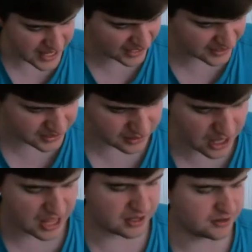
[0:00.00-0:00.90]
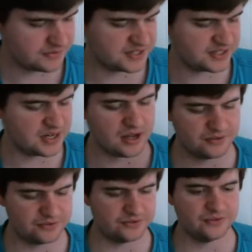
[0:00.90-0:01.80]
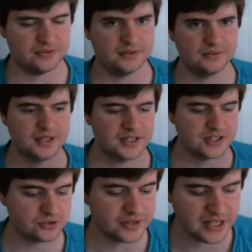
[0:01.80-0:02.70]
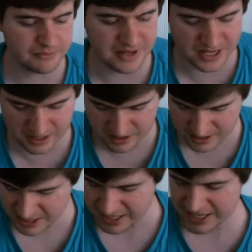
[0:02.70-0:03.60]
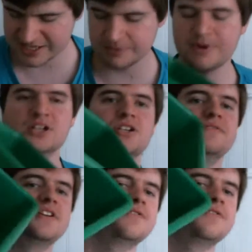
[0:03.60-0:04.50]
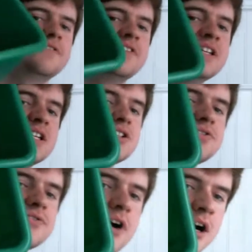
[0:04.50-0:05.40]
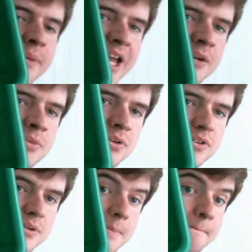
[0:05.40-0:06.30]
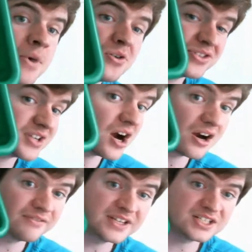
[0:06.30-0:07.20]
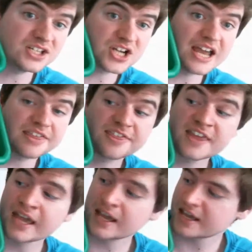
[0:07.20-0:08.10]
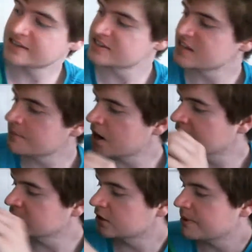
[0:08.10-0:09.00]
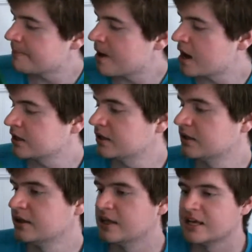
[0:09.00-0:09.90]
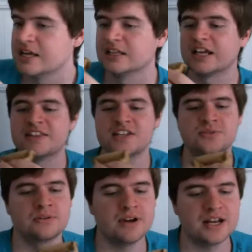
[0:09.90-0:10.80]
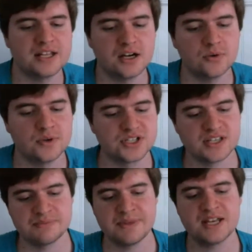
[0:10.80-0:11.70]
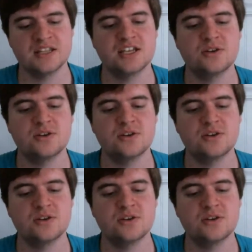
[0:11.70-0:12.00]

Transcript: next lot of stuff in this green bin. It's a bunch of different vintage farm animals. Most are vintage, I think, and some are a little bit modern. Like this one right here, which says made in the